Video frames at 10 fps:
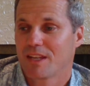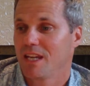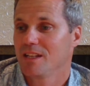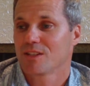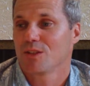
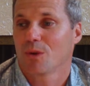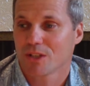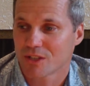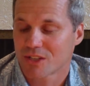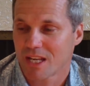kids and you want
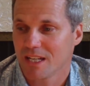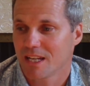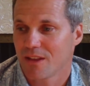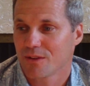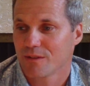to just stay
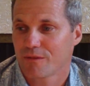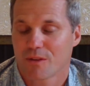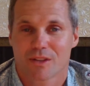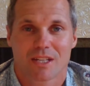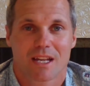together
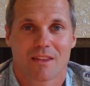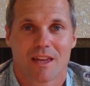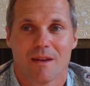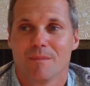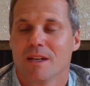for the sake of
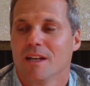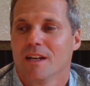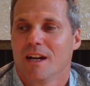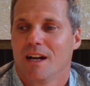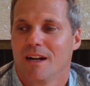them.
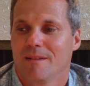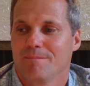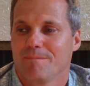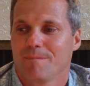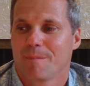
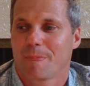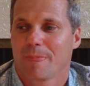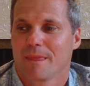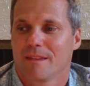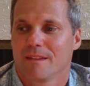Um,
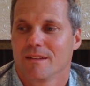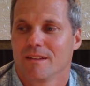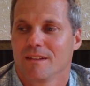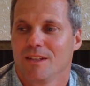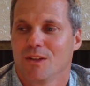
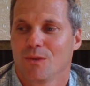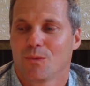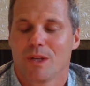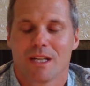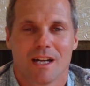
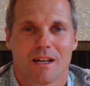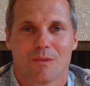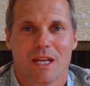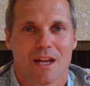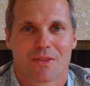we
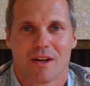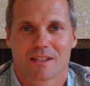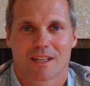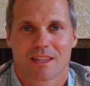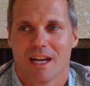had
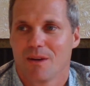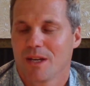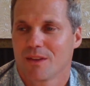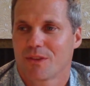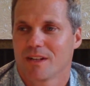thoughts like that.
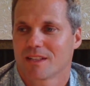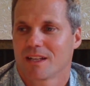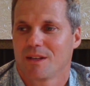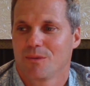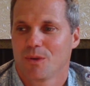We had thoughts like
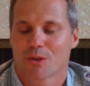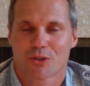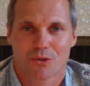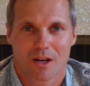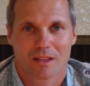we were
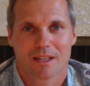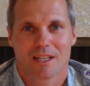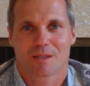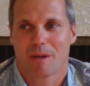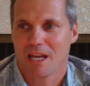struggling.
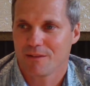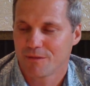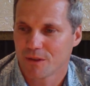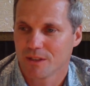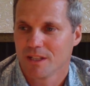It's
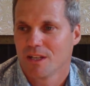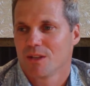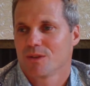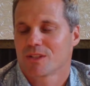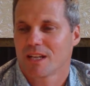painful.
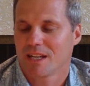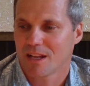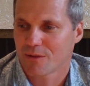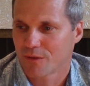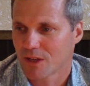We stay
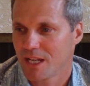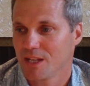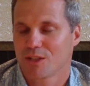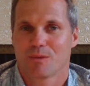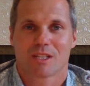together for our
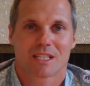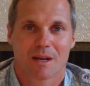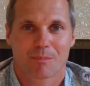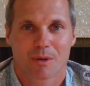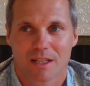kids. Do we
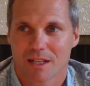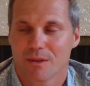separate?